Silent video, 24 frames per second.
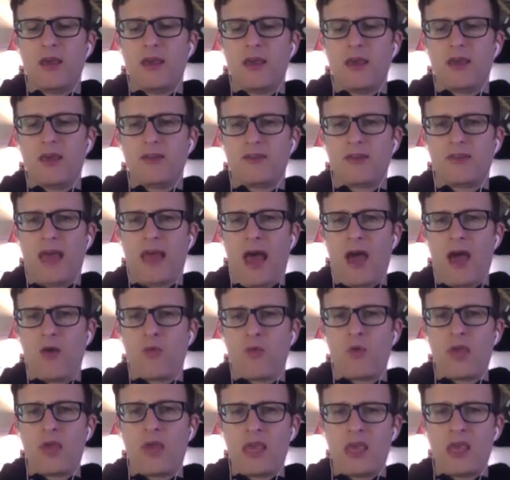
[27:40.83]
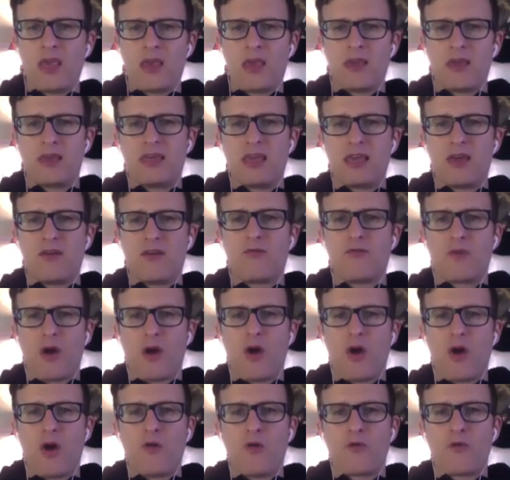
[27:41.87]
is that we give
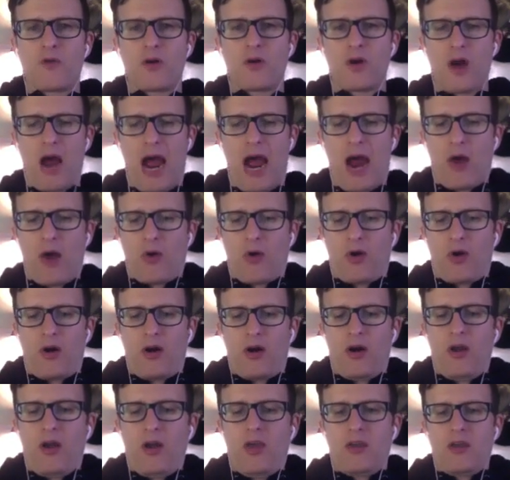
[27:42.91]
over our